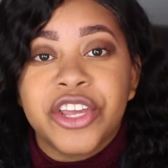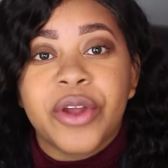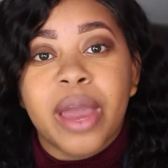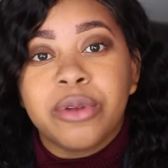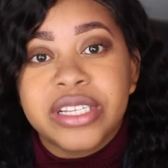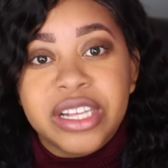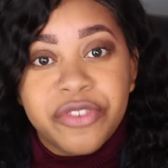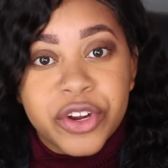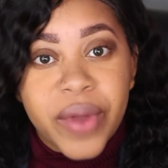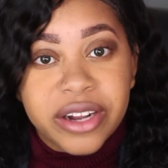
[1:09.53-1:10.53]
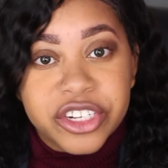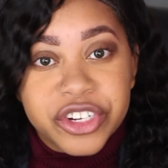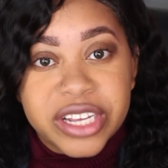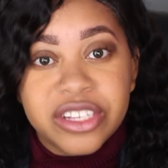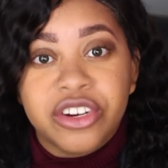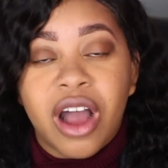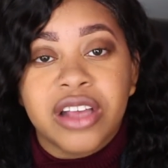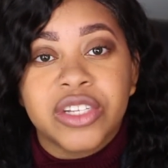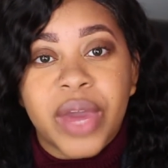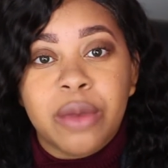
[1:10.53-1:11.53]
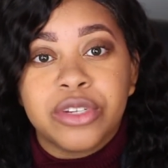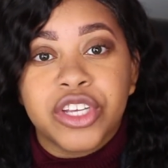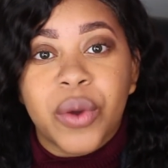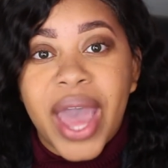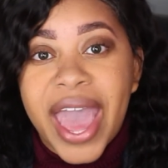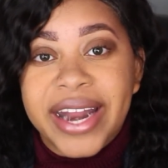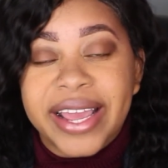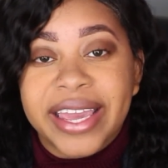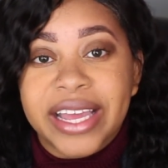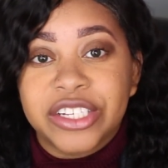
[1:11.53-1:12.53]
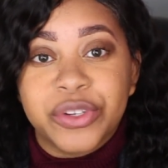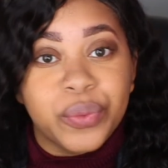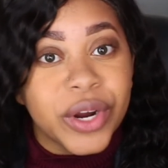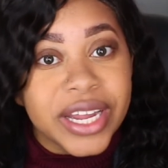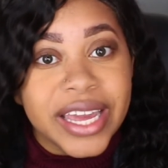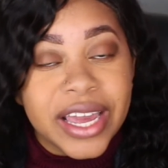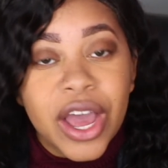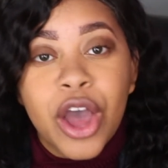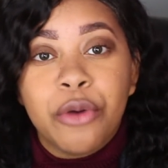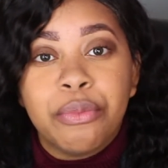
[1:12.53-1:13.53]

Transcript: you're able to sit for your registries, and you're also able to go ahead and get to working,